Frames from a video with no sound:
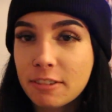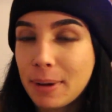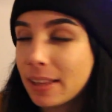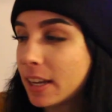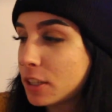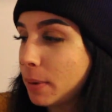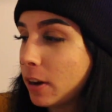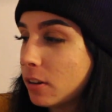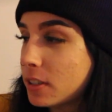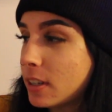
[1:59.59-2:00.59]
I have Badlands by
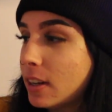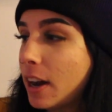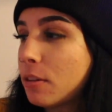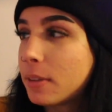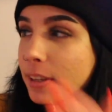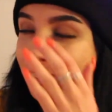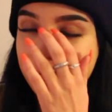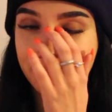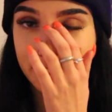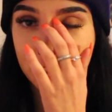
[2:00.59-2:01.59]
Halsey. I don't really
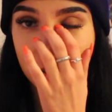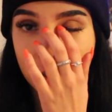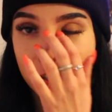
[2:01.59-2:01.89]
listen to